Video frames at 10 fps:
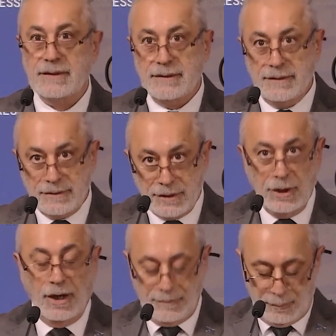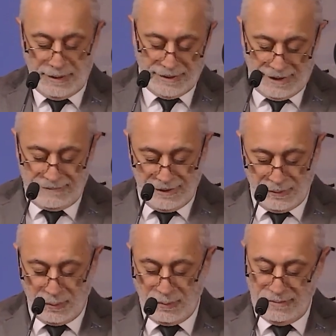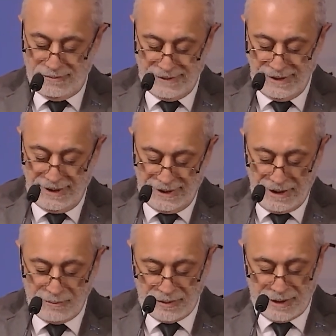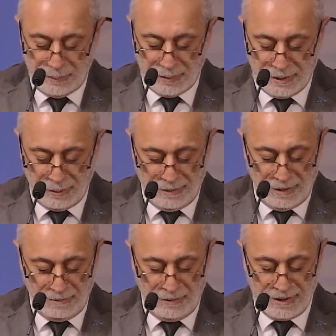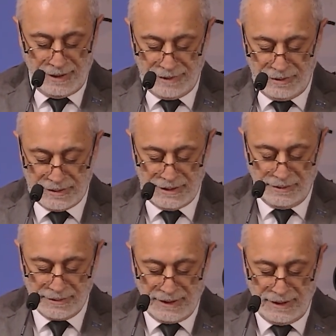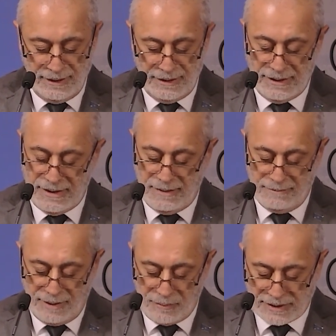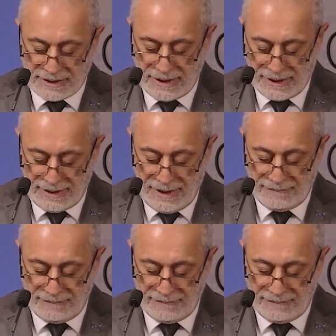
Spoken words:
is an exclusive territory that has been officially recognized as a state, including by the United States of